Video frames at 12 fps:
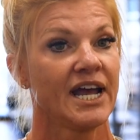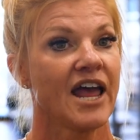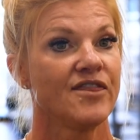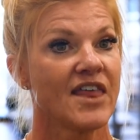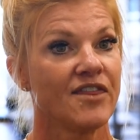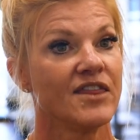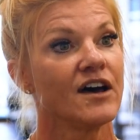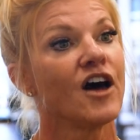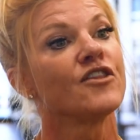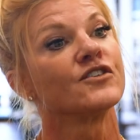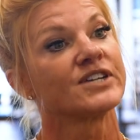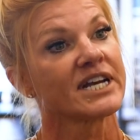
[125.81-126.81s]
And then the
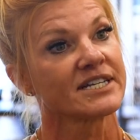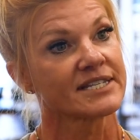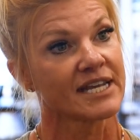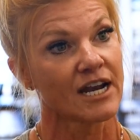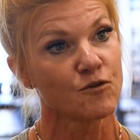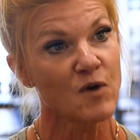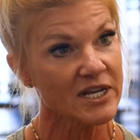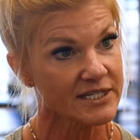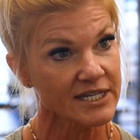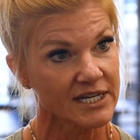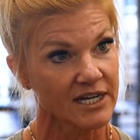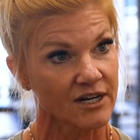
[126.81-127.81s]
other days that I
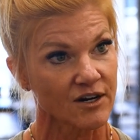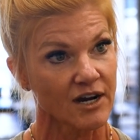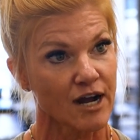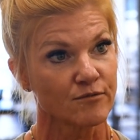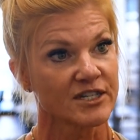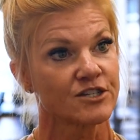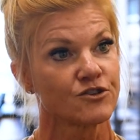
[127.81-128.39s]
wasn't here, I was